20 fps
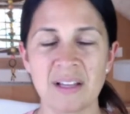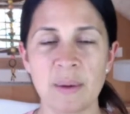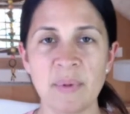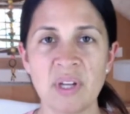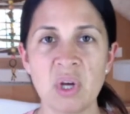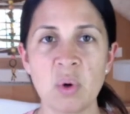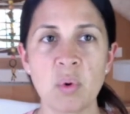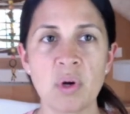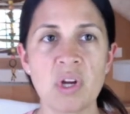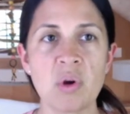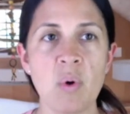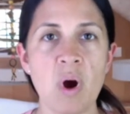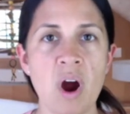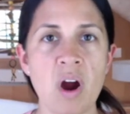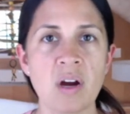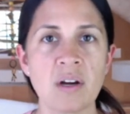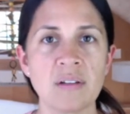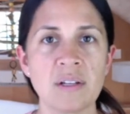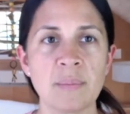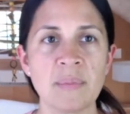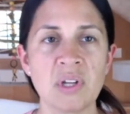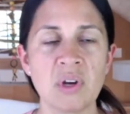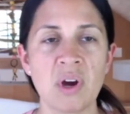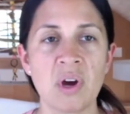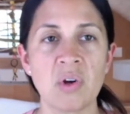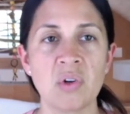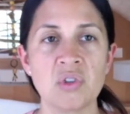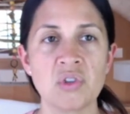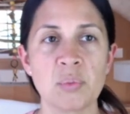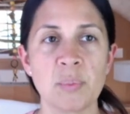Let me know where you are. Let me know
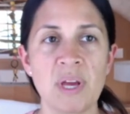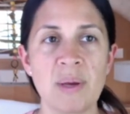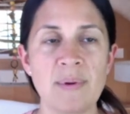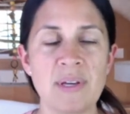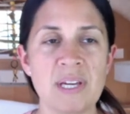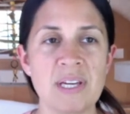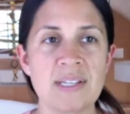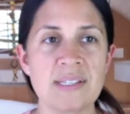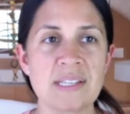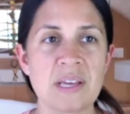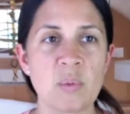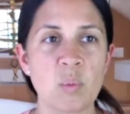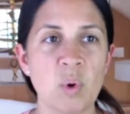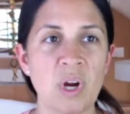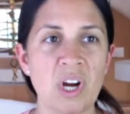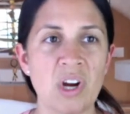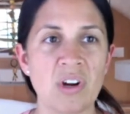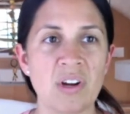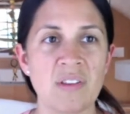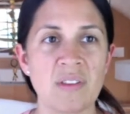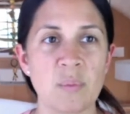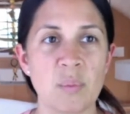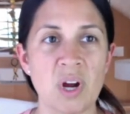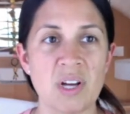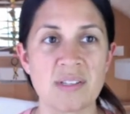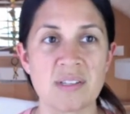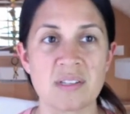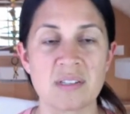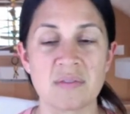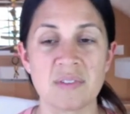how old your baby is and where in the
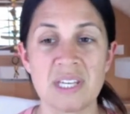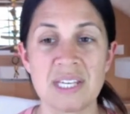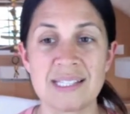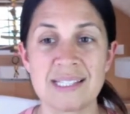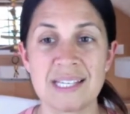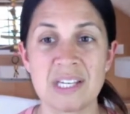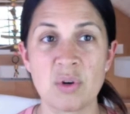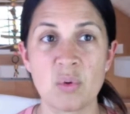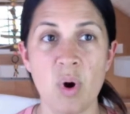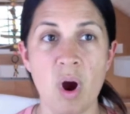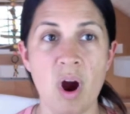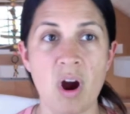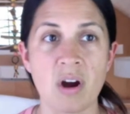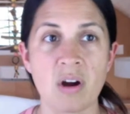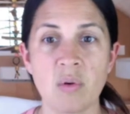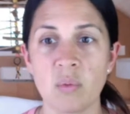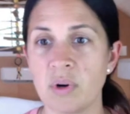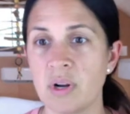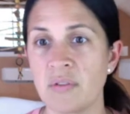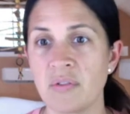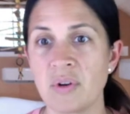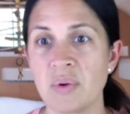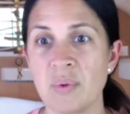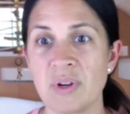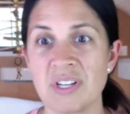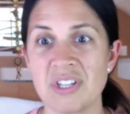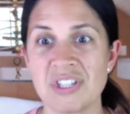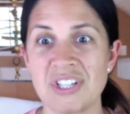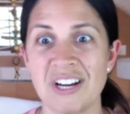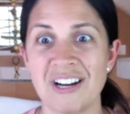process of EC you are, or whatever you
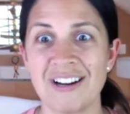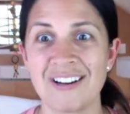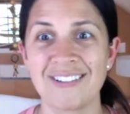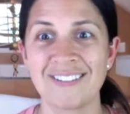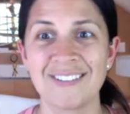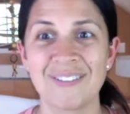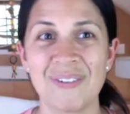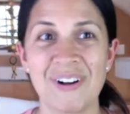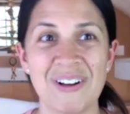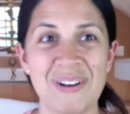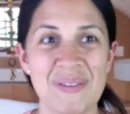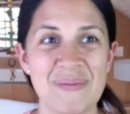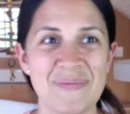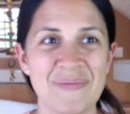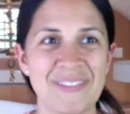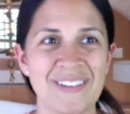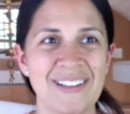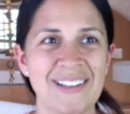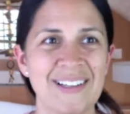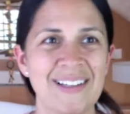want to share. Welcome.